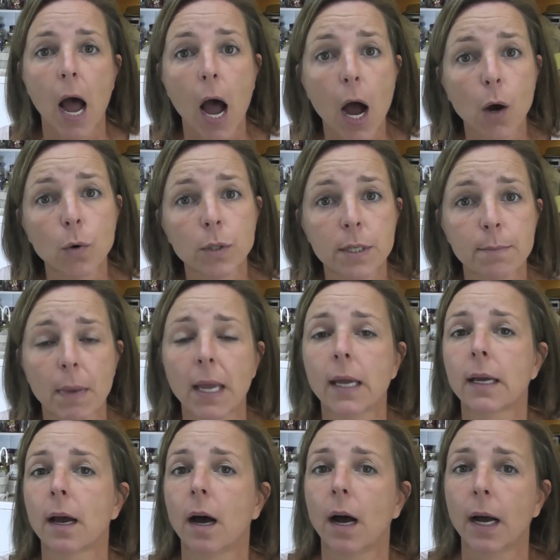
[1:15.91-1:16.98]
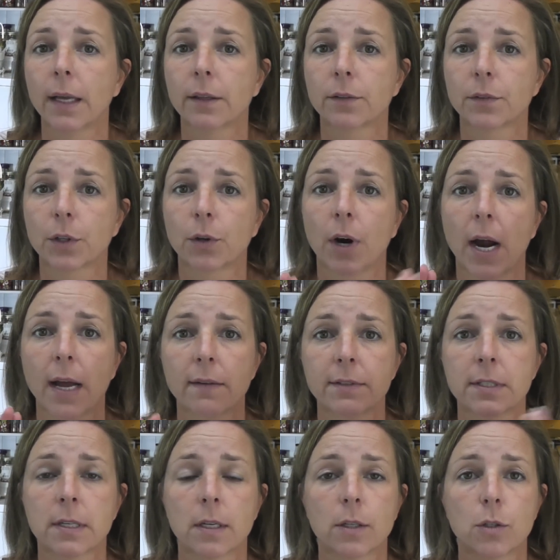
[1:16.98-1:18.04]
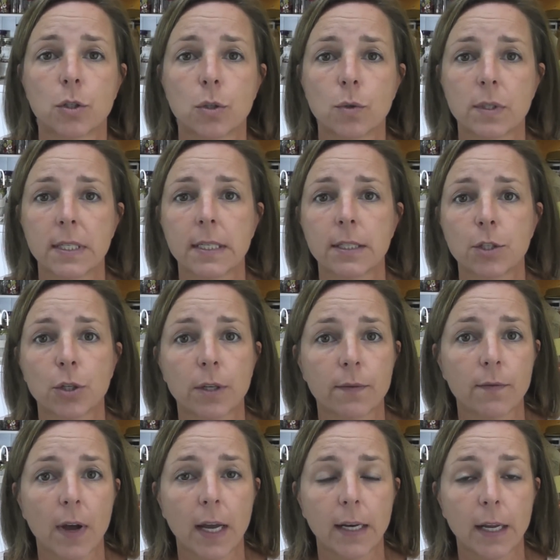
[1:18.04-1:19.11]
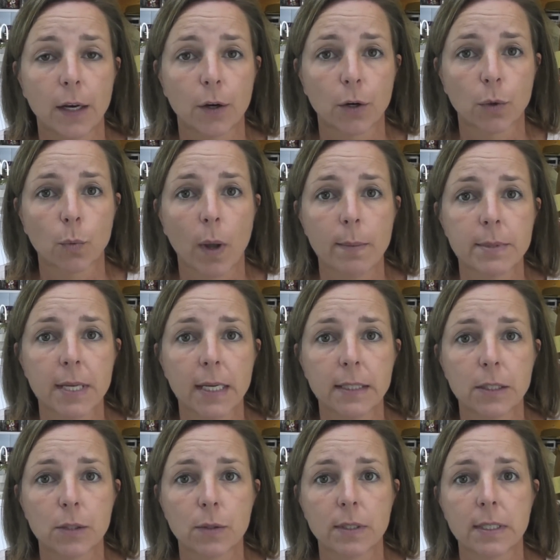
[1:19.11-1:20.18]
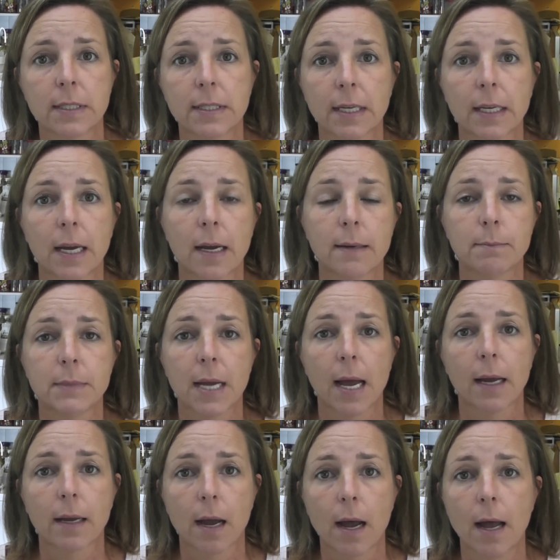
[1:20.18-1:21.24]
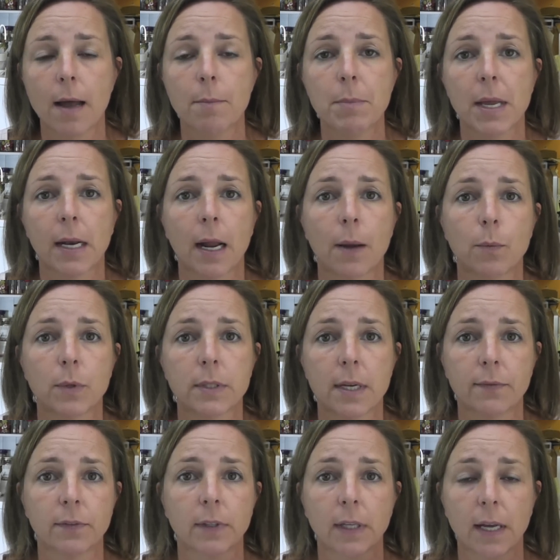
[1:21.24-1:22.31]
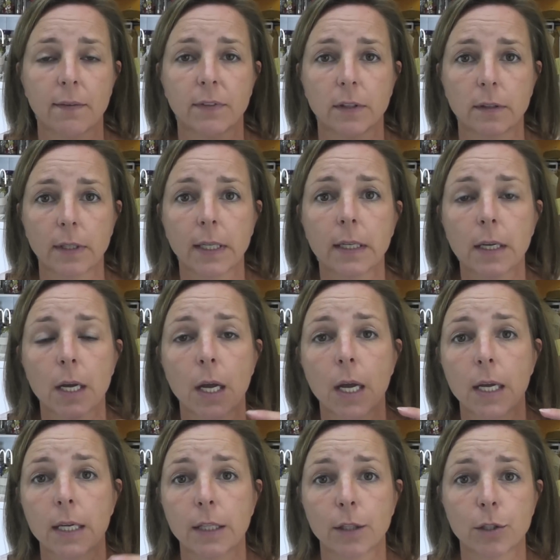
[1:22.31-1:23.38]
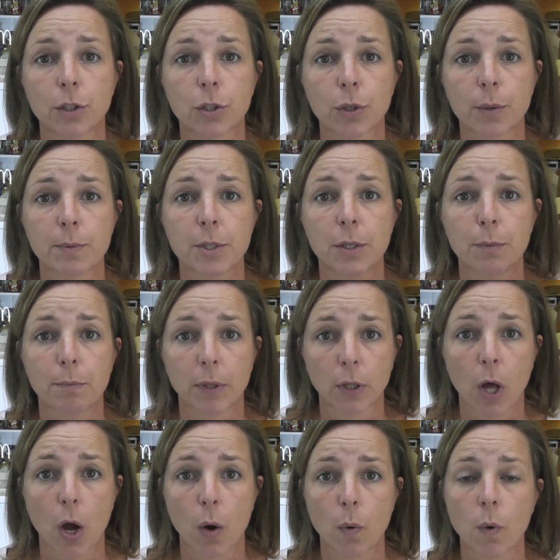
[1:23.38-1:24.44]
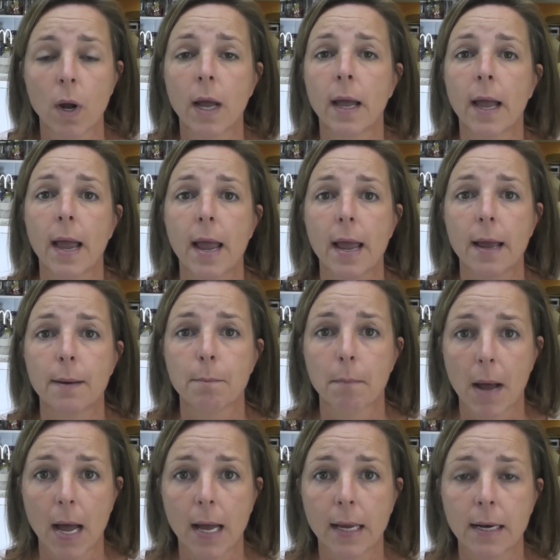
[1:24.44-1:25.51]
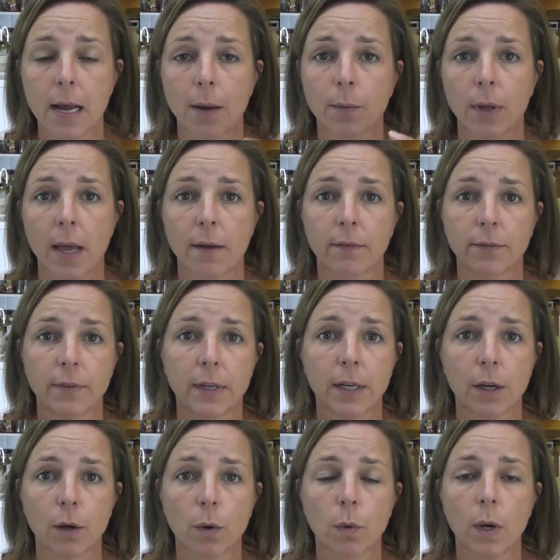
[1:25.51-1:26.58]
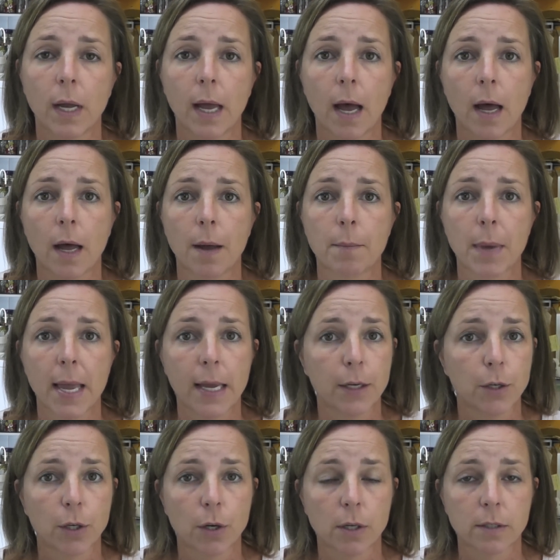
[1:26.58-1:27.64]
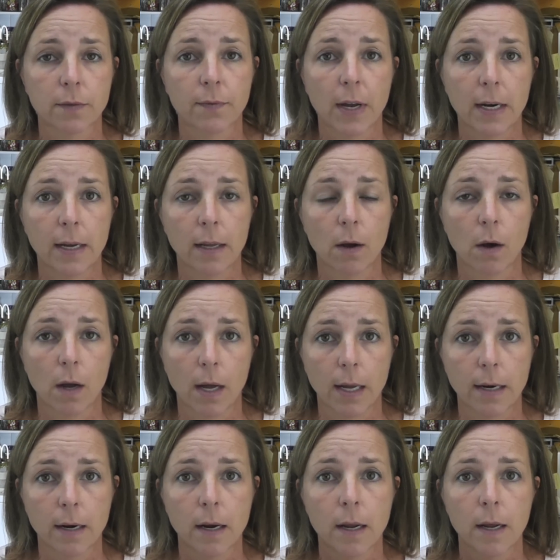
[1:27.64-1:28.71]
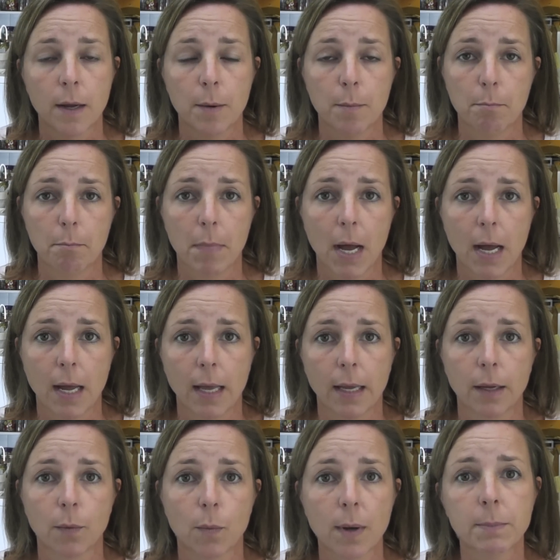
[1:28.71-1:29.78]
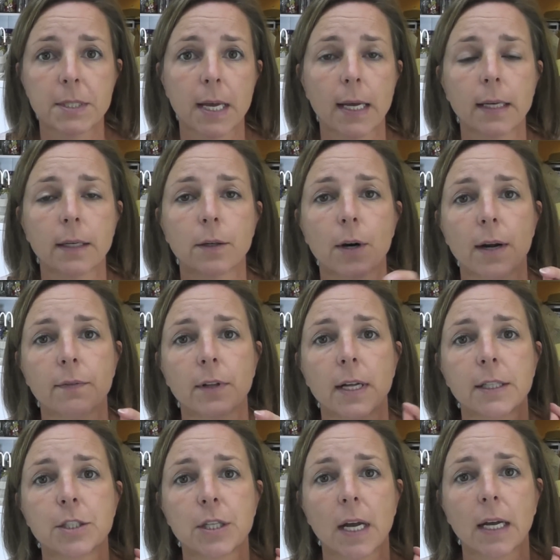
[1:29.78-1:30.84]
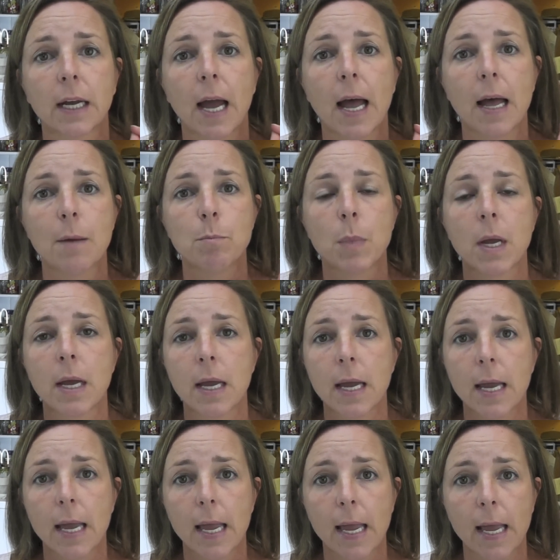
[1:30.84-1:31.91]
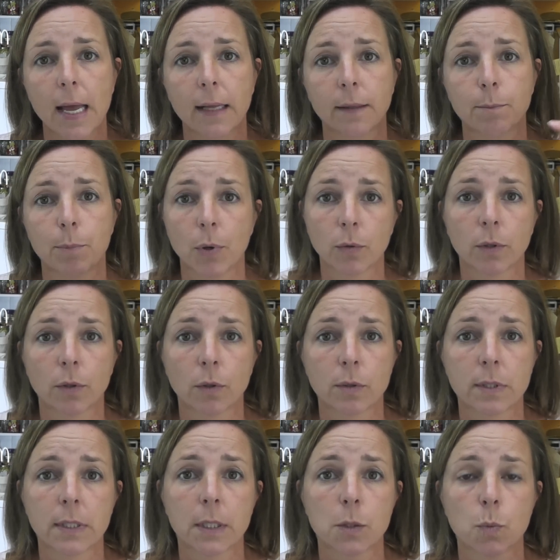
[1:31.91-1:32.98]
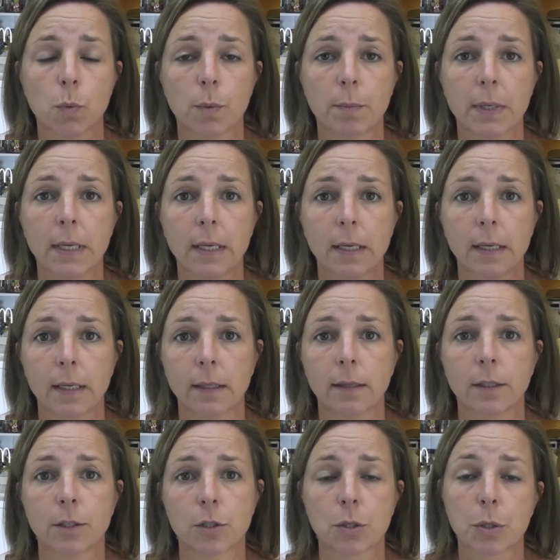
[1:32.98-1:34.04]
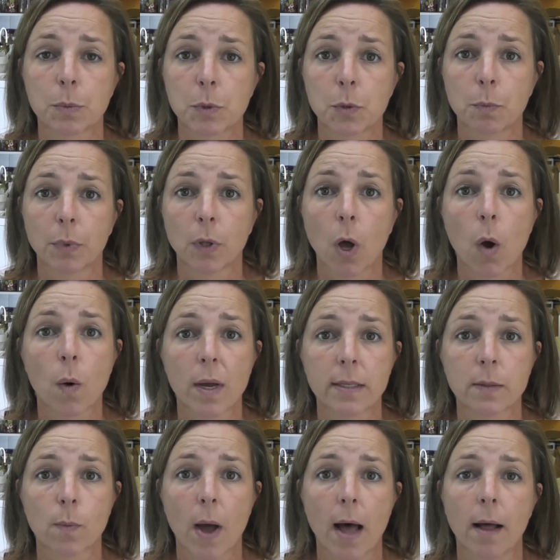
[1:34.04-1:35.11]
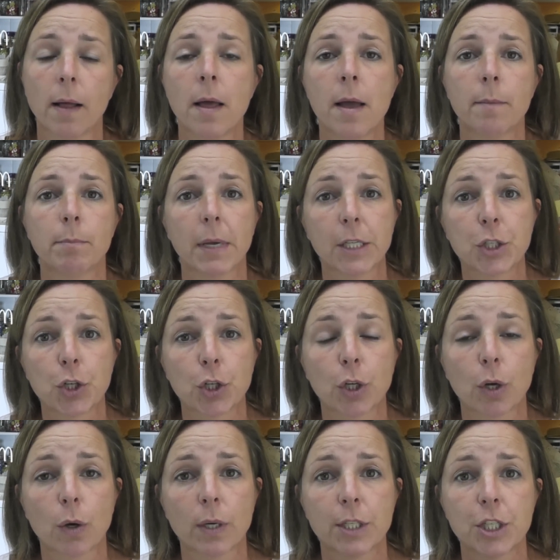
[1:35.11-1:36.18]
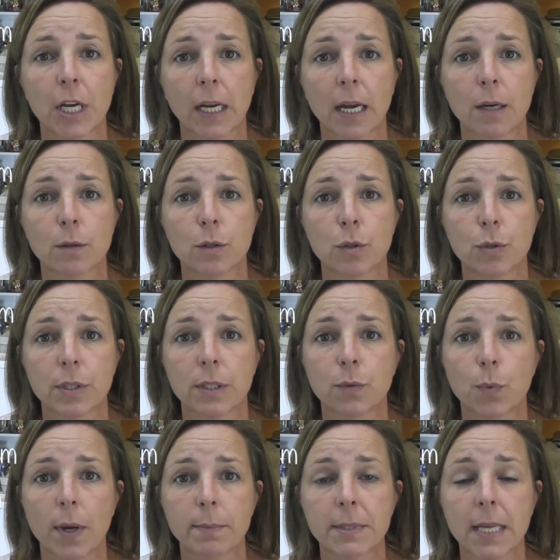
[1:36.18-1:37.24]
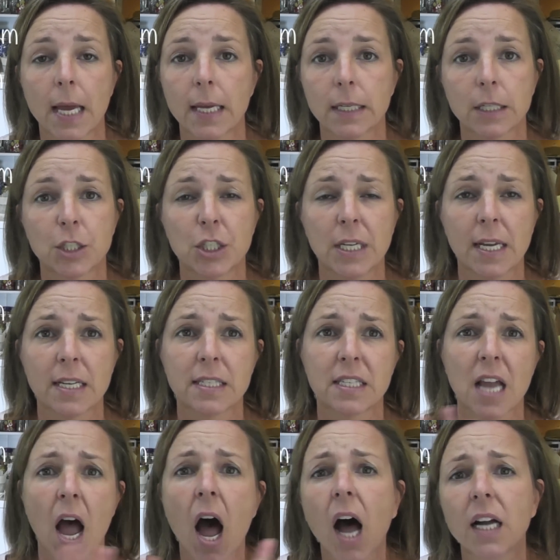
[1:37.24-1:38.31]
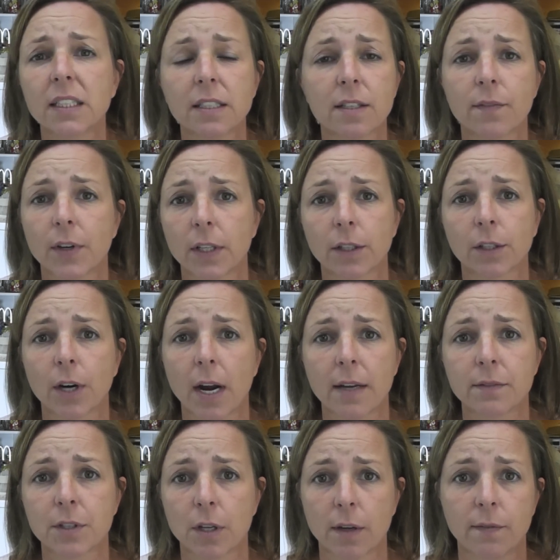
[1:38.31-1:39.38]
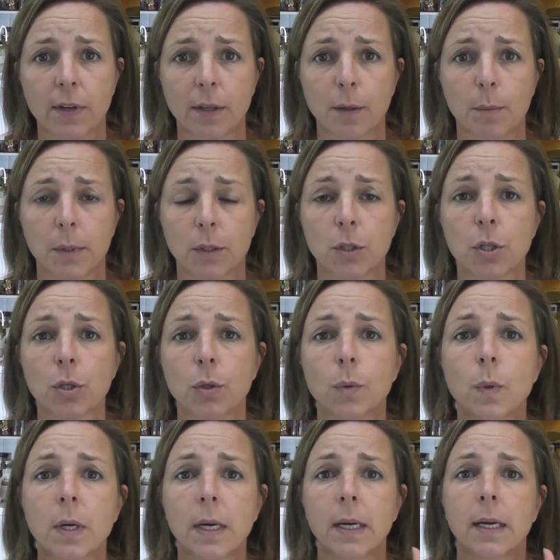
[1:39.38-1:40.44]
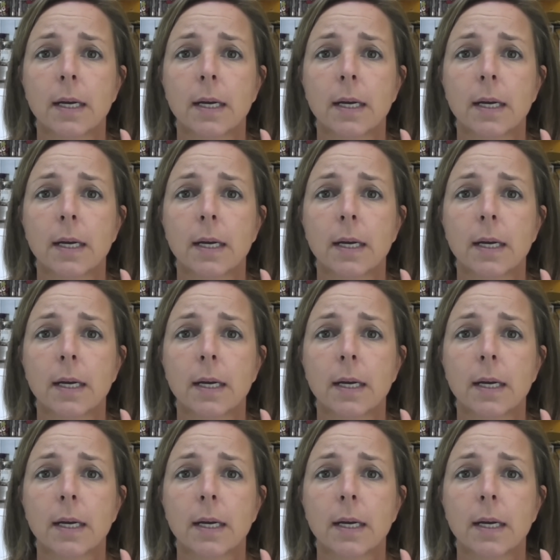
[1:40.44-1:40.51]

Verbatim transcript: how to make either of the crafts, Susie's you can find at her website, susie s itcom dot com, and I will definitely have a link in the description below. And mine, I will have a video, um, and you can also find it on my website, craft klatch dot com. And both of those links will be in the description below as well. Make sure you go to check out Susie's website because she has tons of other crafts available too.